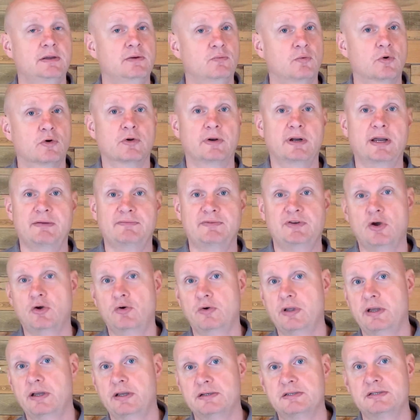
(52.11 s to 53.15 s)
we're going to have
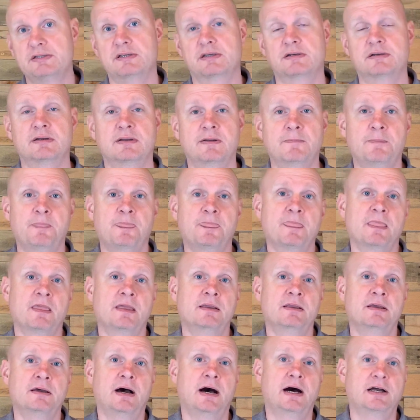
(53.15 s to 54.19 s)
donuts and
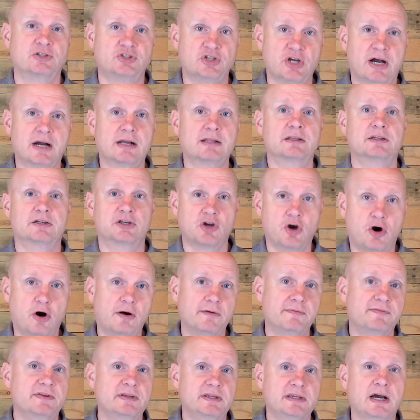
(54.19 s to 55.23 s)
hot chocolate,
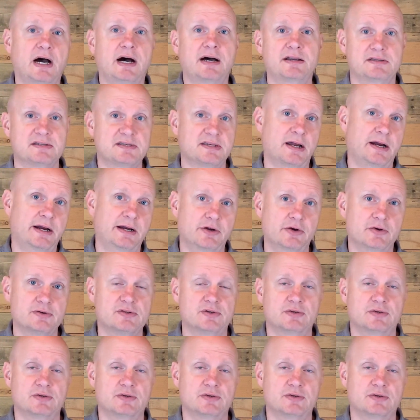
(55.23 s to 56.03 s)
coffee, hot cider.